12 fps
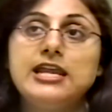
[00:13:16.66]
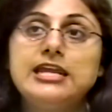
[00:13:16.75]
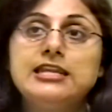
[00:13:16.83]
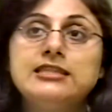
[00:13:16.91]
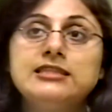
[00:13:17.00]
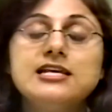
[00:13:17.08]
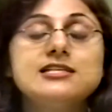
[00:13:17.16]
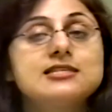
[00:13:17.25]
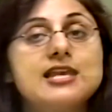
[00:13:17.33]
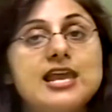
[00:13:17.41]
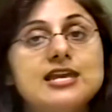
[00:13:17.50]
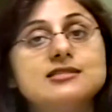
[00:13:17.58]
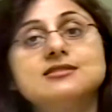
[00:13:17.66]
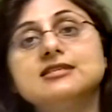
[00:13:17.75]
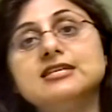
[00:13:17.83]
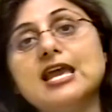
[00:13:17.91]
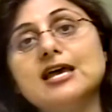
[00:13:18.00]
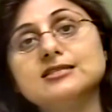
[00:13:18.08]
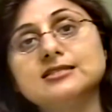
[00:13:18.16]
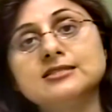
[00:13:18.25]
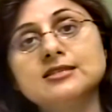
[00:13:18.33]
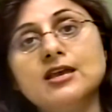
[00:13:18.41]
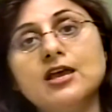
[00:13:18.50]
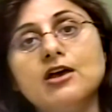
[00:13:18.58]
In this case, yes.
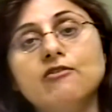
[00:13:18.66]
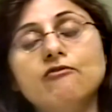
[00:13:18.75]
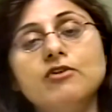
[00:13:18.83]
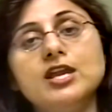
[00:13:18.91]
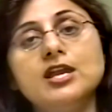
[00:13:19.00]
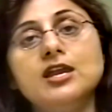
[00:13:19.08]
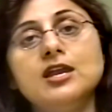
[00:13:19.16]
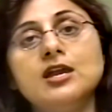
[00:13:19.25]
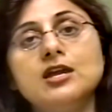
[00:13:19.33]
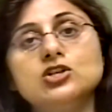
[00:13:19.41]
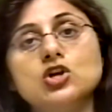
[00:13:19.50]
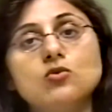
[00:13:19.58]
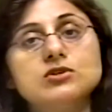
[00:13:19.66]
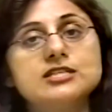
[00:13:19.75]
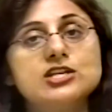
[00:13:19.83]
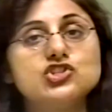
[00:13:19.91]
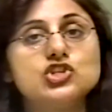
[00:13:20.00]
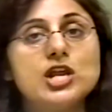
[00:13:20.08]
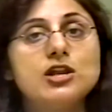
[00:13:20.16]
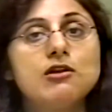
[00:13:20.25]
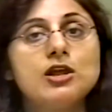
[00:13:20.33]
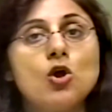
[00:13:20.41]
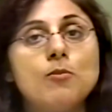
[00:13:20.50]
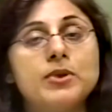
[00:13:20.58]
We don't say
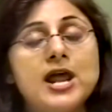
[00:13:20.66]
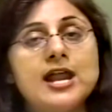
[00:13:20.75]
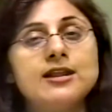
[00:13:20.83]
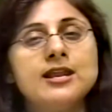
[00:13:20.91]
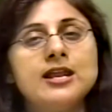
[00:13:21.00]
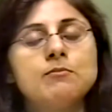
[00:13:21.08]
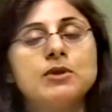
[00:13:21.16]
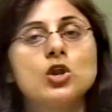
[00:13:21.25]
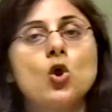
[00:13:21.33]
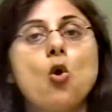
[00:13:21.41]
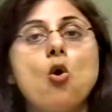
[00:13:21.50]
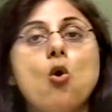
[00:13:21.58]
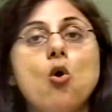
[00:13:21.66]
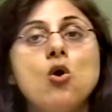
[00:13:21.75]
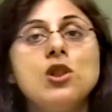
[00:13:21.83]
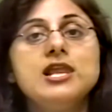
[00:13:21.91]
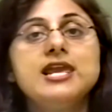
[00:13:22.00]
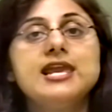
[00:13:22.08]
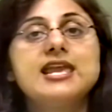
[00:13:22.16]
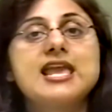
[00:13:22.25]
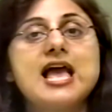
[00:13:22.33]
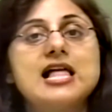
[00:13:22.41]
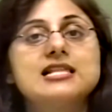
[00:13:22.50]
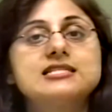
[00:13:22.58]
generic or brand name, but
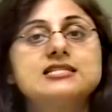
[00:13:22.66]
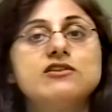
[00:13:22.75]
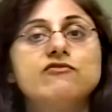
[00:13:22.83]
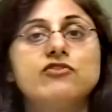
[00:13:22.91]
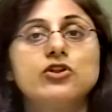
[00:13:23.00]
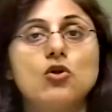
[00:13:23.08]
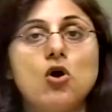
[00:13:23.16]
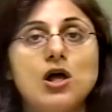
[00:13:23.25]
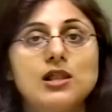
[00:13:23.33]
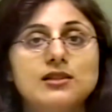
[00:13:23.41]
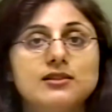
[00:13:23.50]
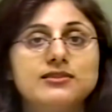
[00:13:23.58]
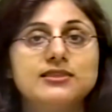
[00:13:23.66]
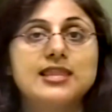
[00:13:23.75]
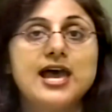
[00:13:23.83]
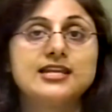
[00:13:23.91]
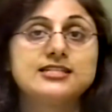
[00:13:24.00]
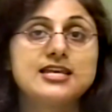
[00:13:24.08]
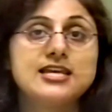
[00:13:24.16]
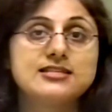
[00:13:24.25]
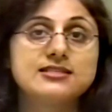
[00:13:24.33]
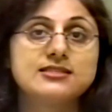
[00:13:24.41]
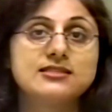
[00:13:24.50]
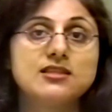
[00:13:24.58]
cholecalciferol, that
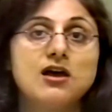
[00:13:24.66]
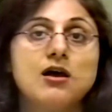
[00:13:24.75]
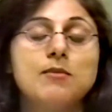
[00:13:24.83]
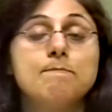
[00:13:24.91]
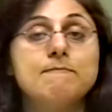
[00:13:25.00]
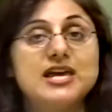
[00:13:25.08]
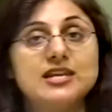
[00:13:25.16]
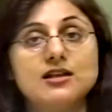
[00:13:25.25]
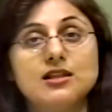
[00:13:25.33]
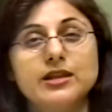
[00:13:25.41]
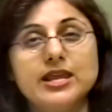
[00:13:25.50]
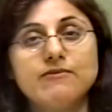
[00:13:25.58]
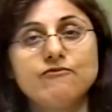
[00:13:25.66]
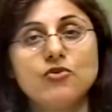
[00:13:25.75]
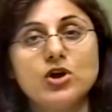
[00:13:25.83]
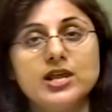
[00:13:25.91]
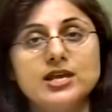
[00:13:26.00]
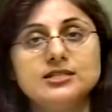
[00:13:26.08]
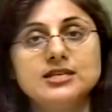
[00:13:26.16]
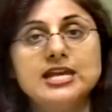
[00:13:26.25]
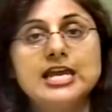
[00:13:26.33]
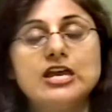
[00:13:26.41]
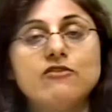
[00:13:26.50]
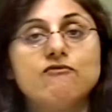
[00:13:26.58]
is the medical name for it.
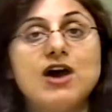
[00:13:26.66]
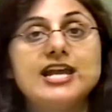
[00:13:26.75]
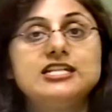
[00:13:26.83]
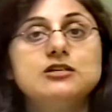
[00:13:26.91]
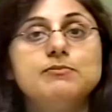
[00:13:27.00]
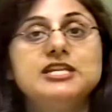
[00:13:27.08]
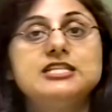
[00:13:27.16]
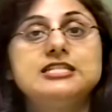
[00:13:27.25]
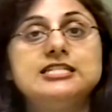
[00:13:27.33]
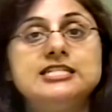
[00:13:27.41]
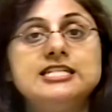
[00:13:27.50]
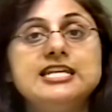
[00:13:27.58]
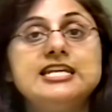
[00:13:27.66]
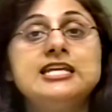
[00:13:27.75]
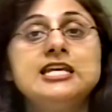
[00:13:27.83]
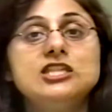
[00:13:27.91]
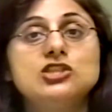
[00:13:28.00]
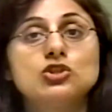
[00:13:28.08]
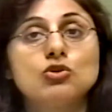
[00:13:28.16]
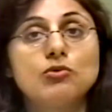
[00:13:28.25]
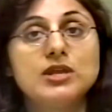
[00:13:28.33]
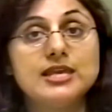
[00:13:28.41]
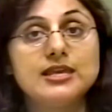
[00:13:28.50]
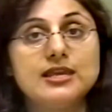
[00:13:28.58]
Vitamin
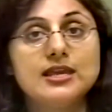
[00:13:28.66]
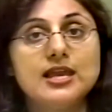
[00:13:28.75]
D3,